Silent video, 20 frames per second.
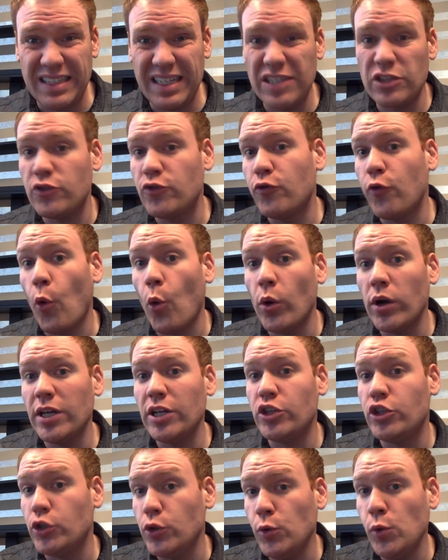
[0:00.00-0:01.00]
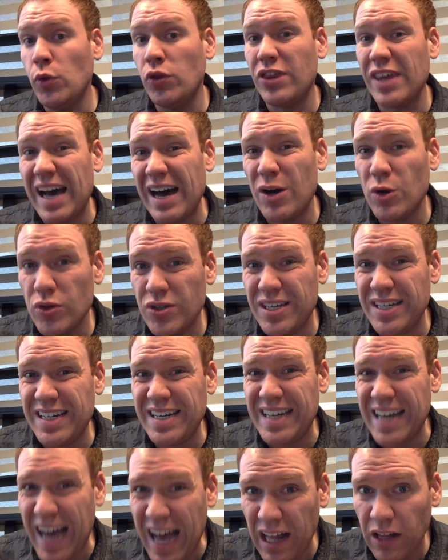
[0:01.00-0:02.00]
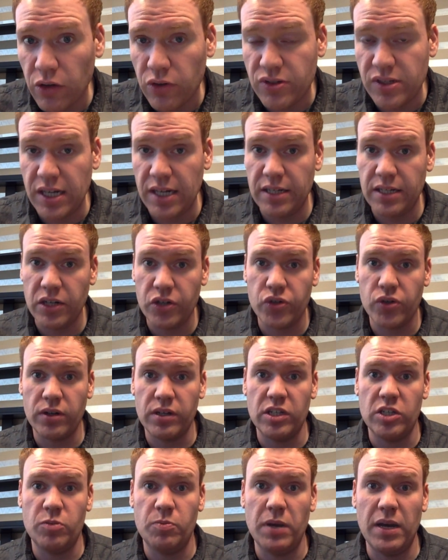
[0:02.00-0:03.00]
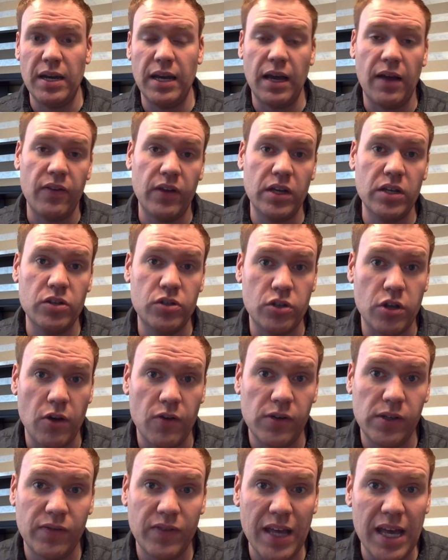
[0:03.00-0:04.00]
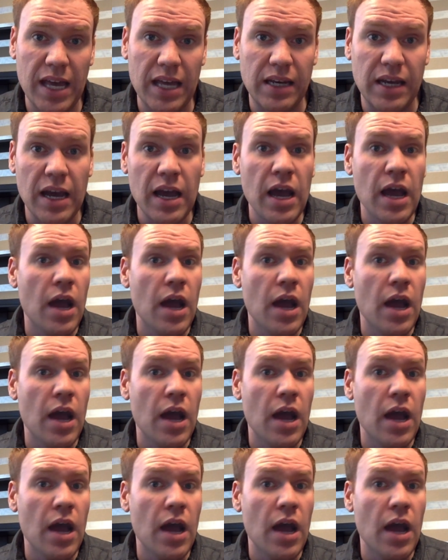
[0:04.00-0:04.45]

that's $42,000 that a district is spending on the conservative end.